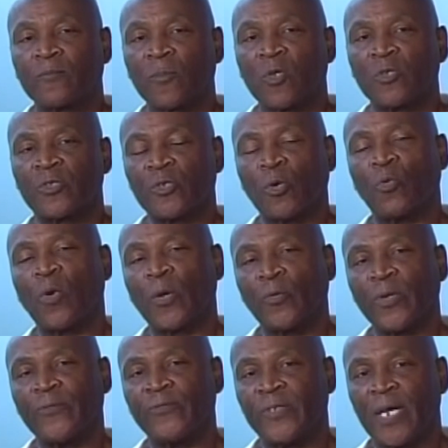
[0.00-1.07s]
so
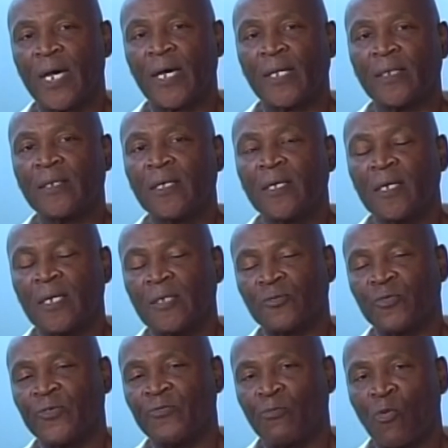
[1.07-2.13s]
what we've done
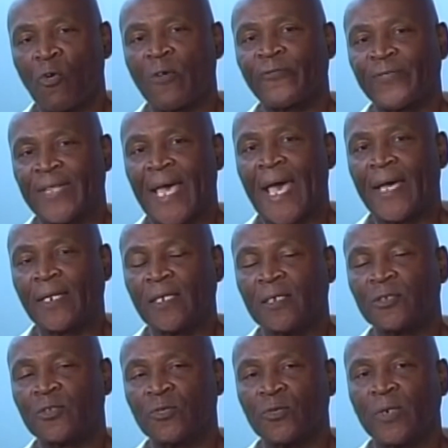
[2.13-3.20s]
is we've morphed that
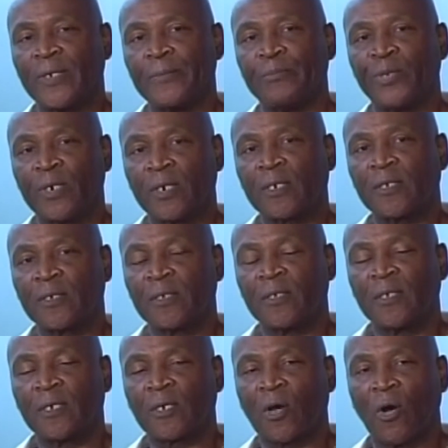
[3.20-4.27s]
into a book
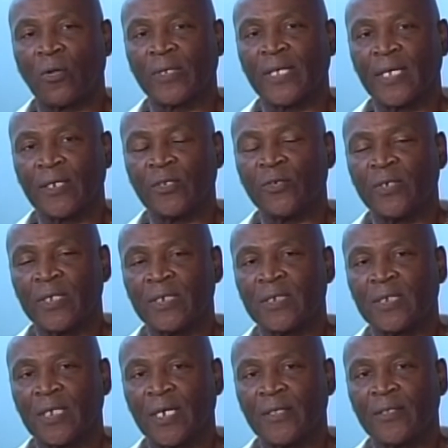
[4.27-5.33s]
called Get Your It
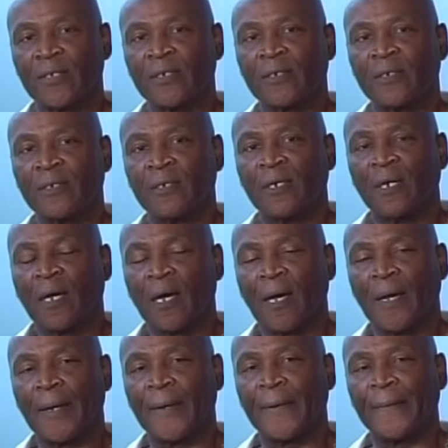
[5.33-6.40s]
Together.
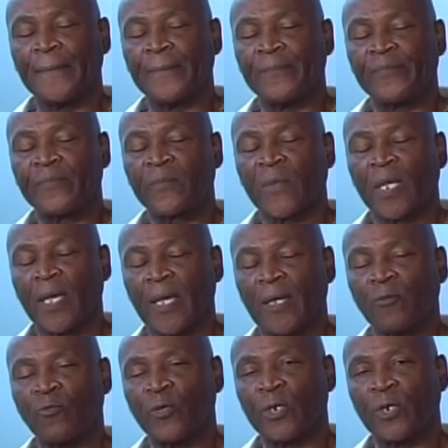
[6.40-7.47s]

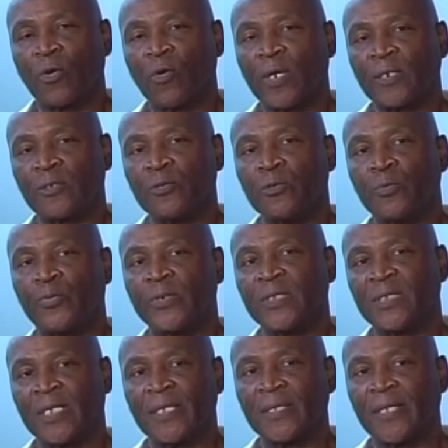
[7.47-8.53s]
And we're going to
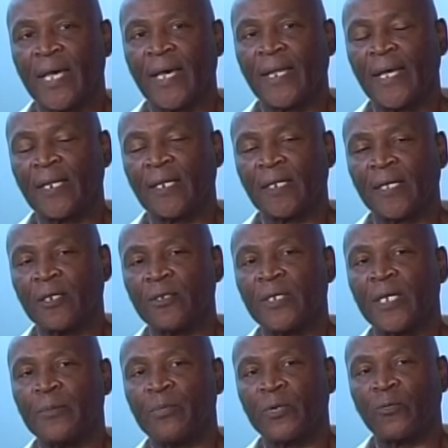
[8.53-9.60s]
present that at a later
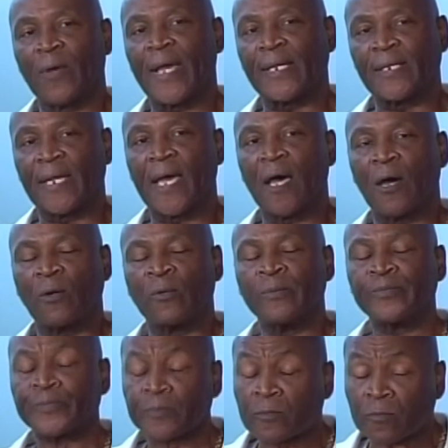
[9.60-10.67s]
date. But right now,
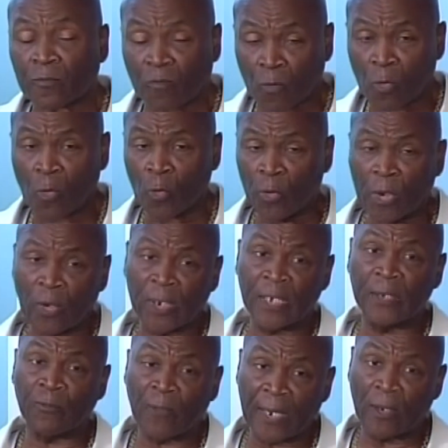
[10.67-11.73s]
we're going to
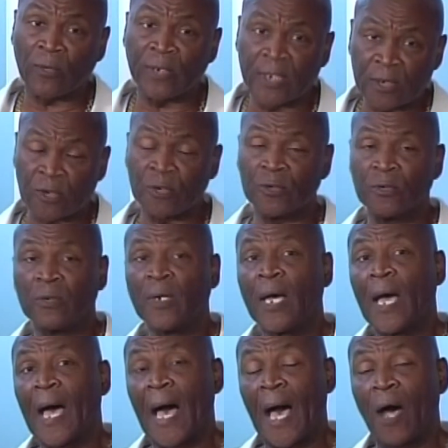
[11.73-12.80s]
get right on into
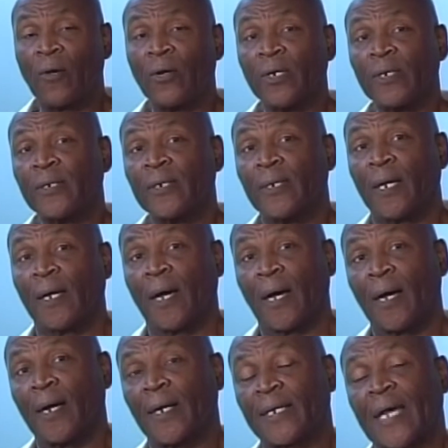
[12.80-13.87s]
our
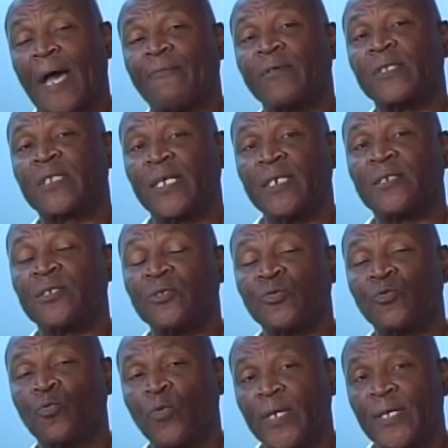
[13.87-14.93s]

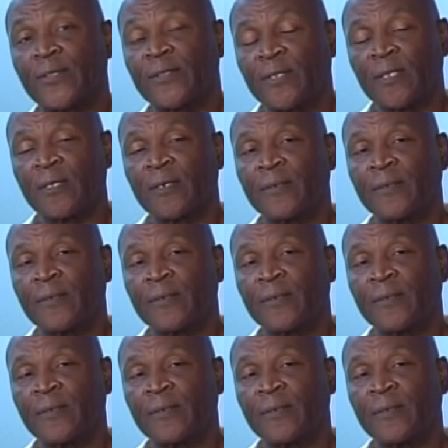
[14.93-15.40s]
conversations with,